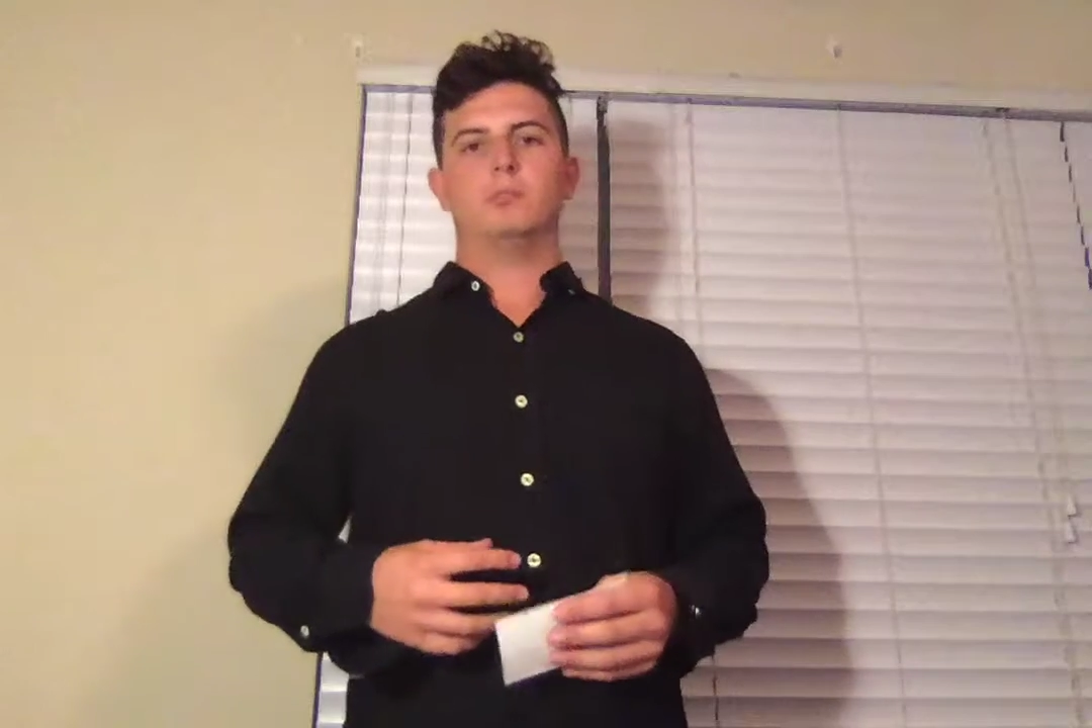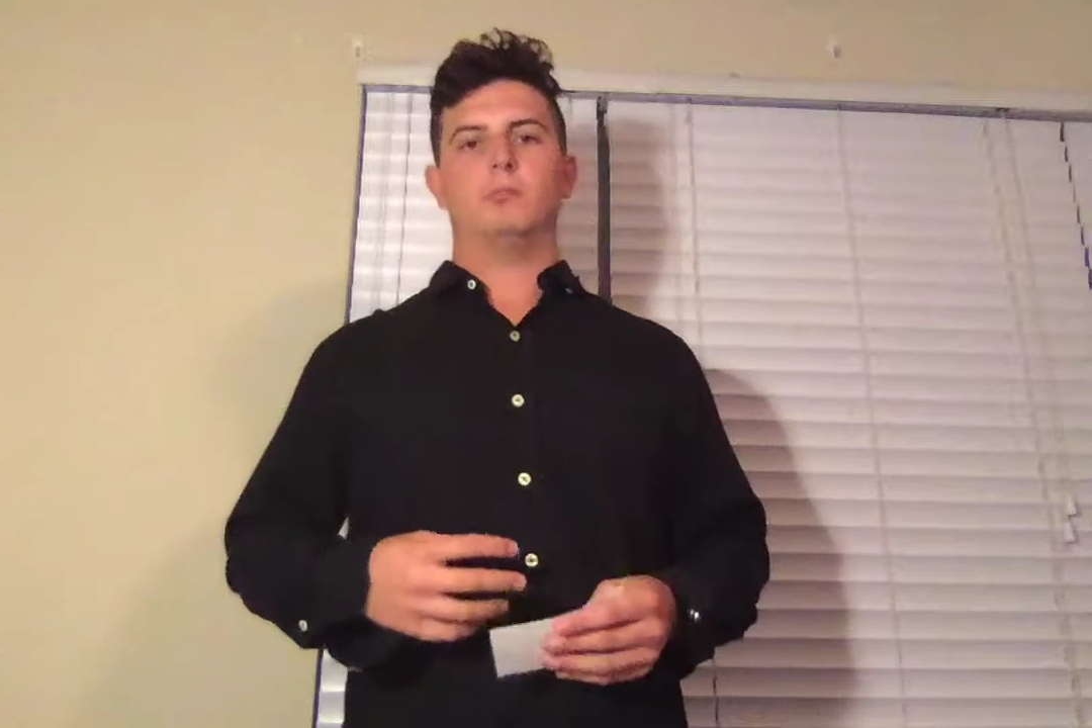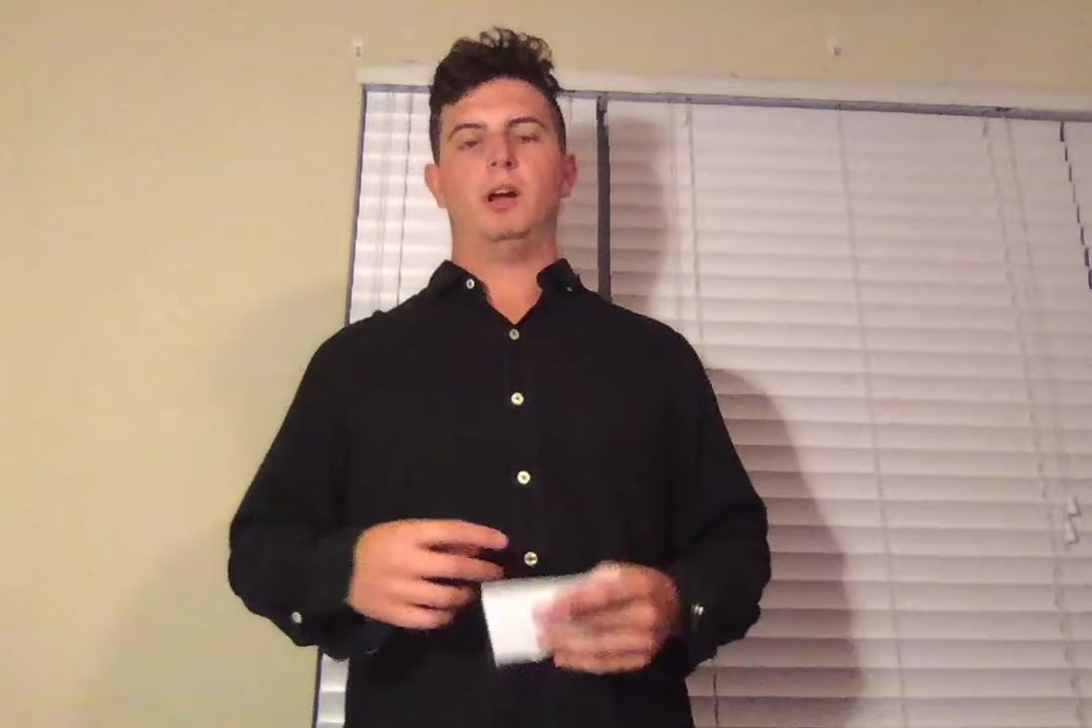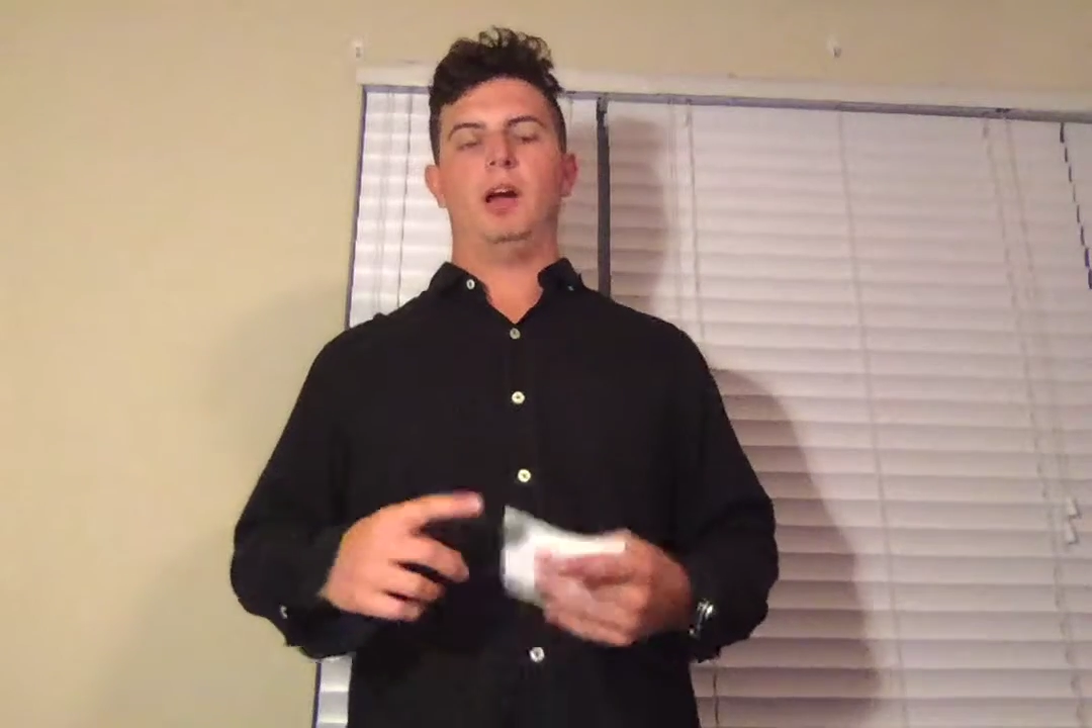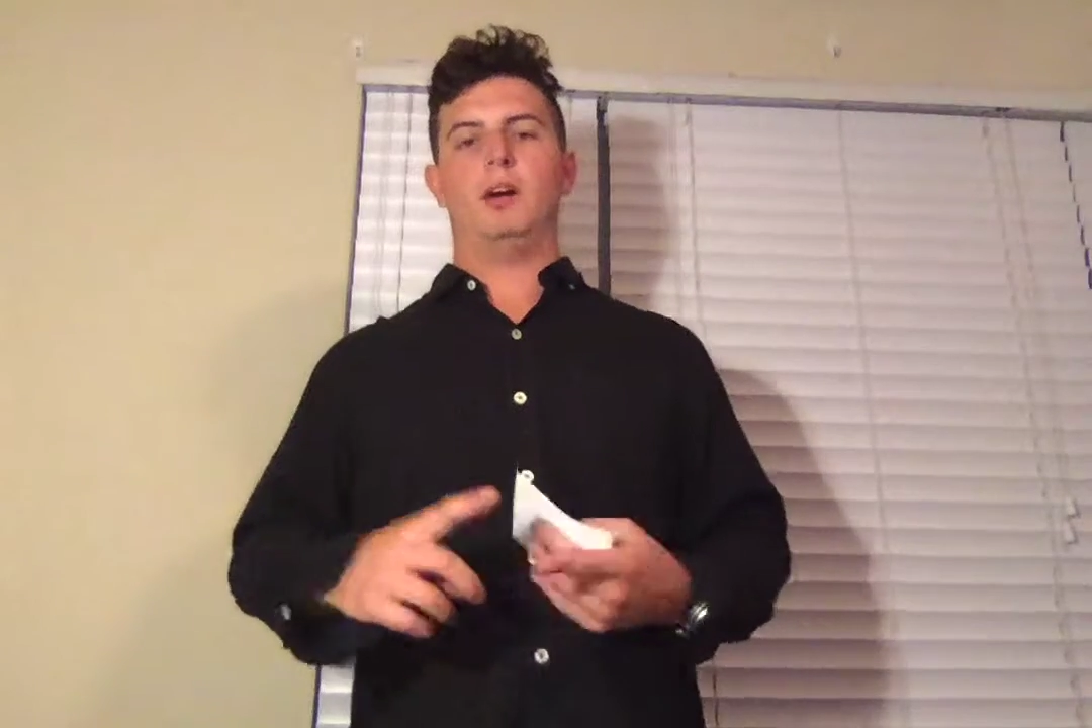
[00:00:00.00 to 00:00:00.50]

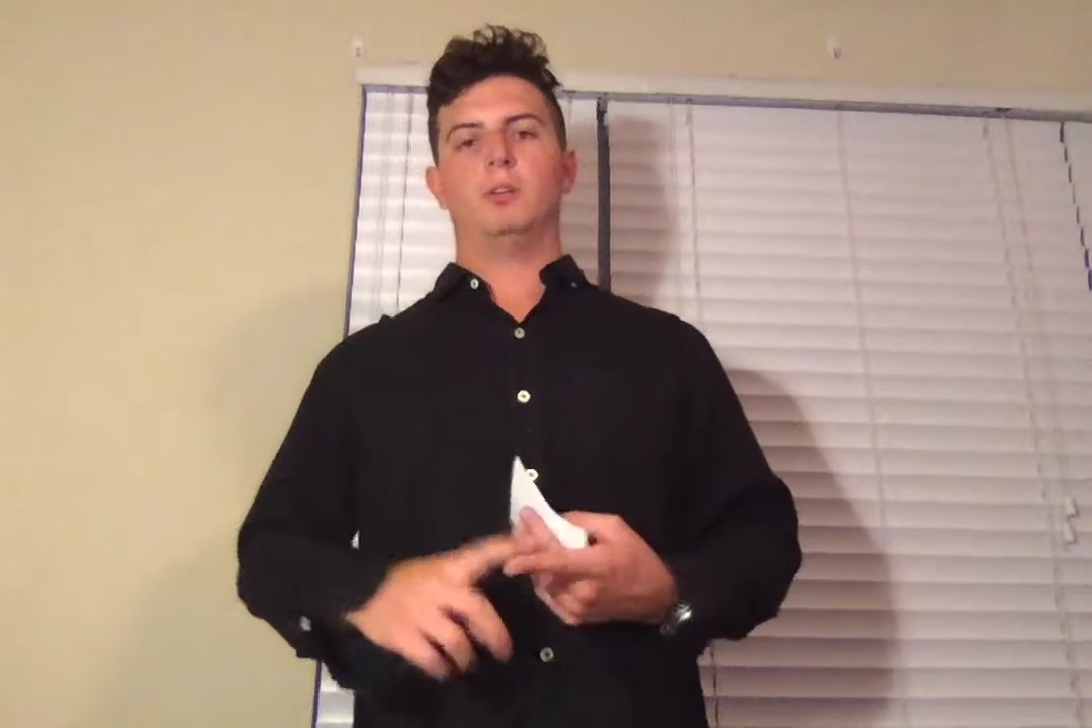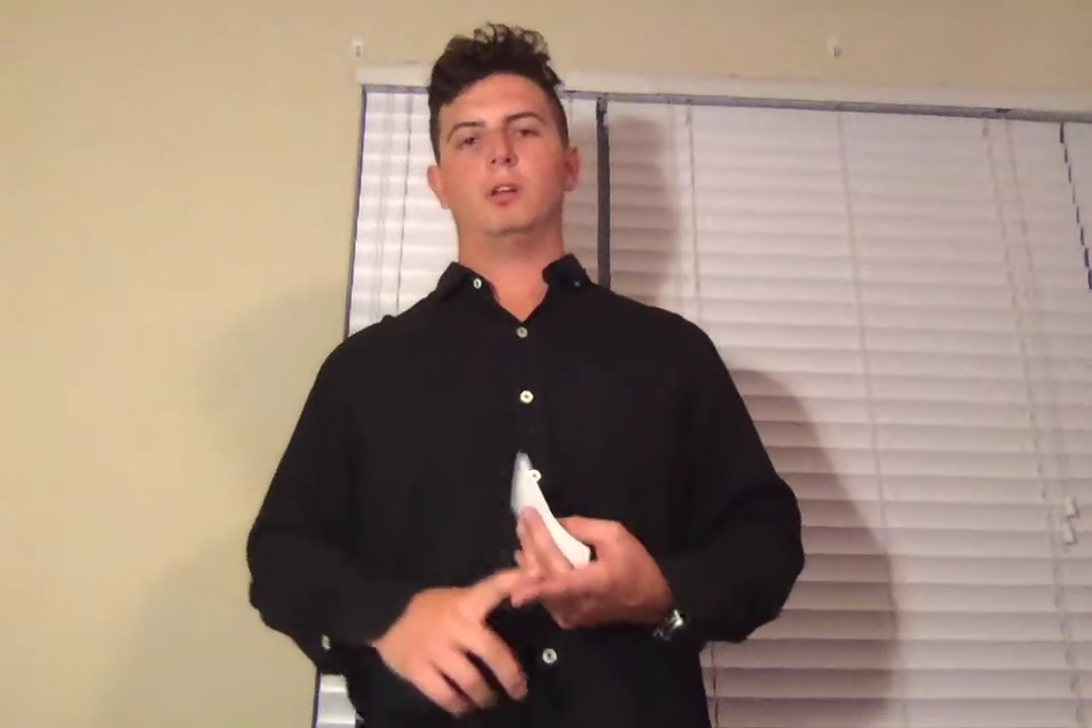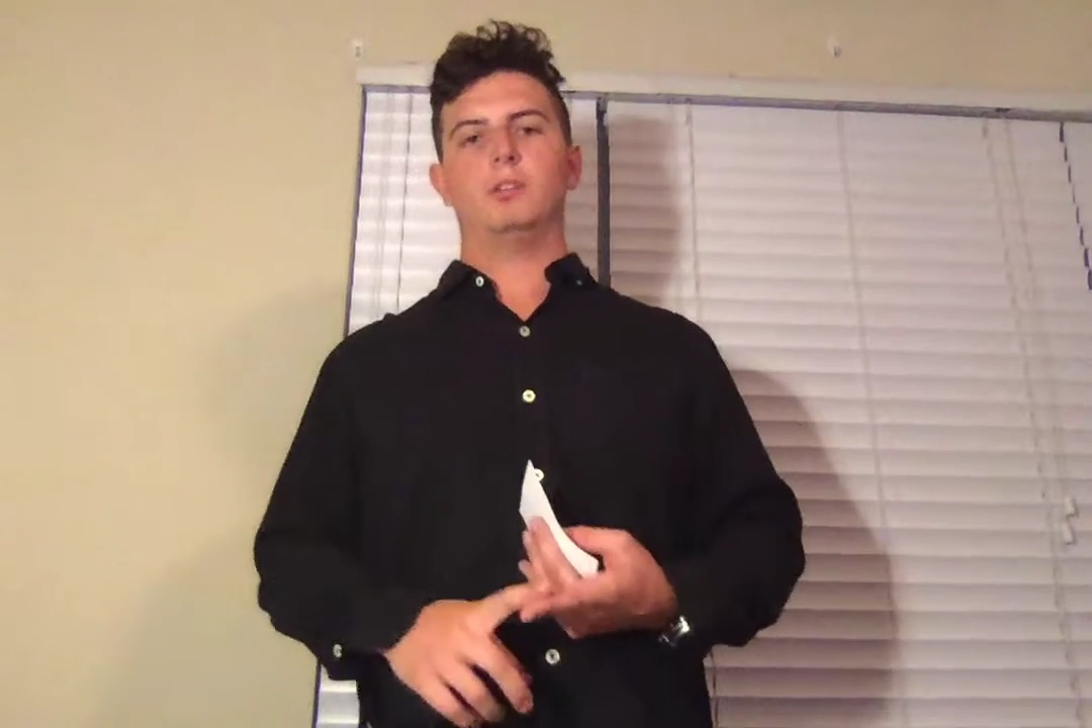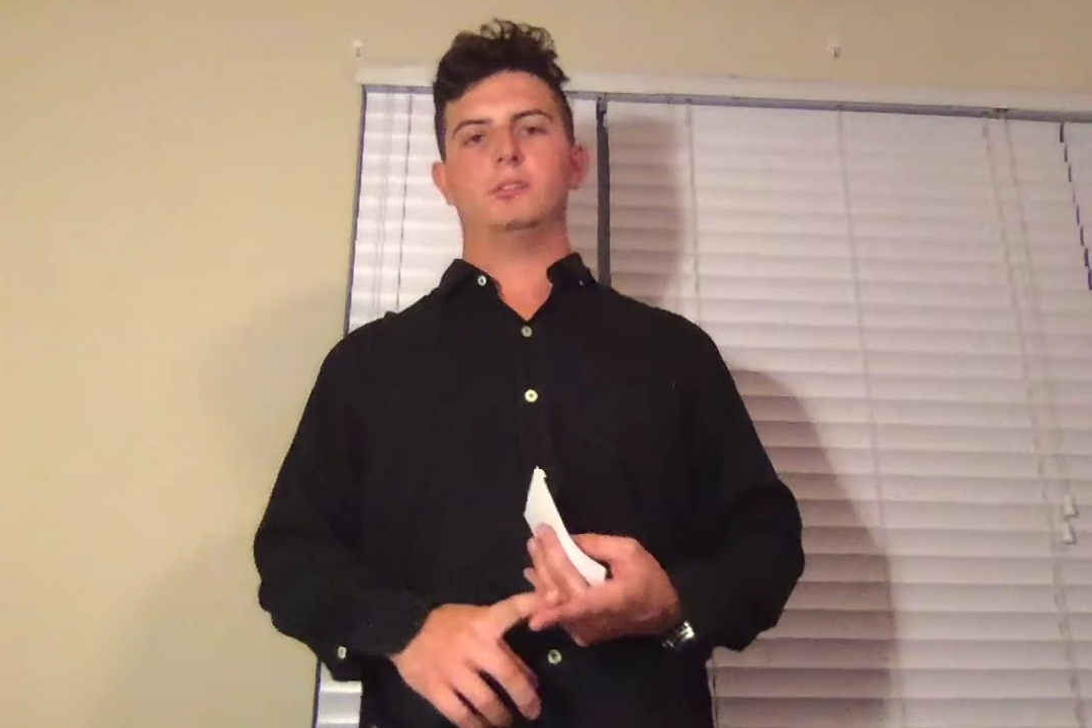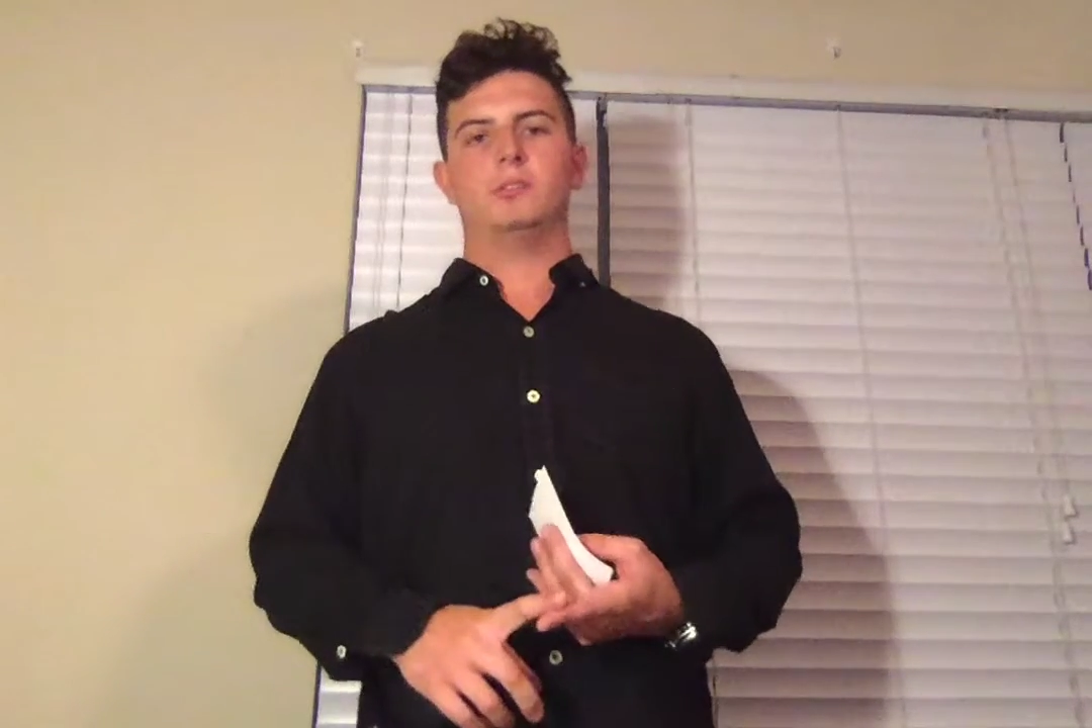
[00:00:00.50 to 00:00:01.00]
my
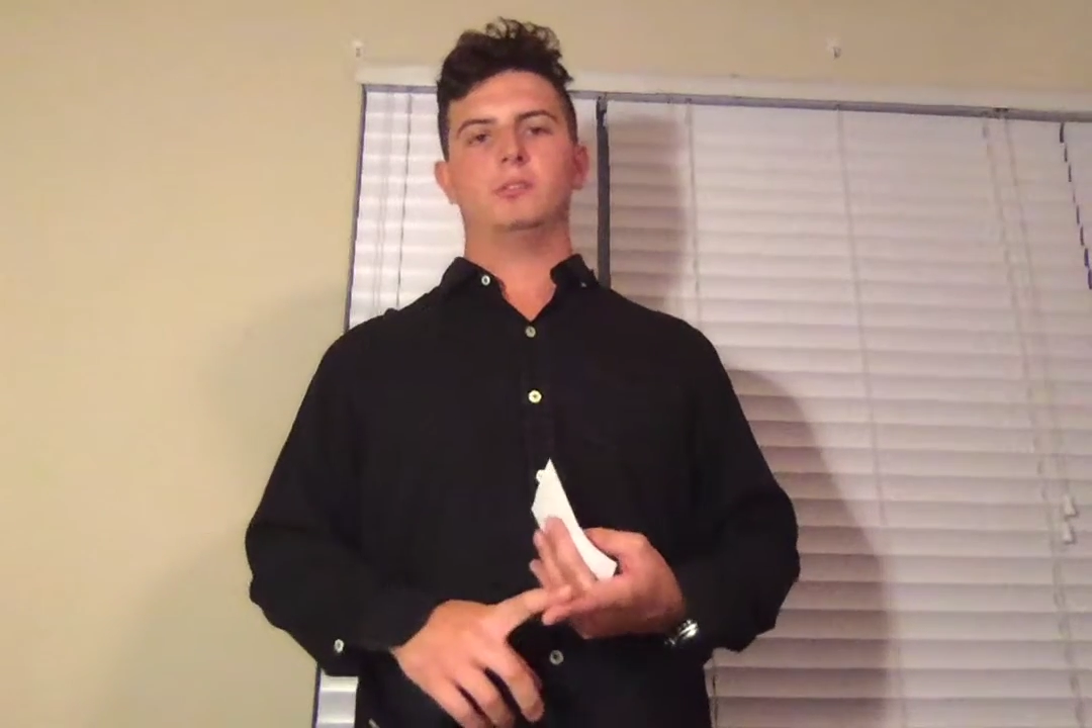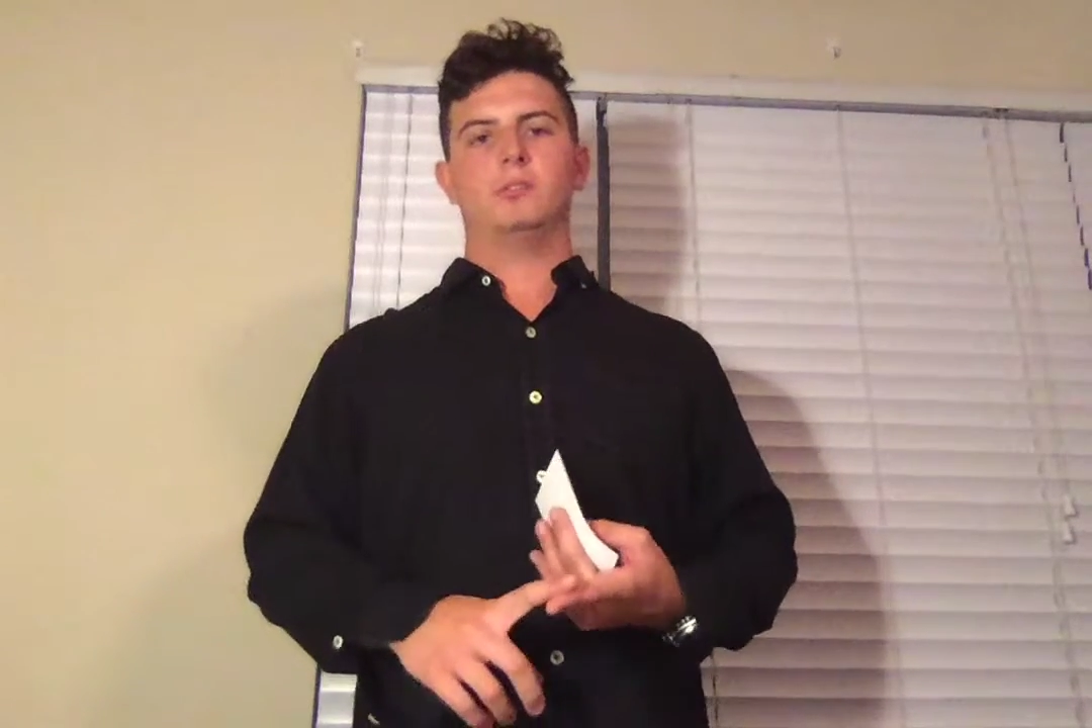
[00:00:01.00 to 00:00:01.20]
outlines,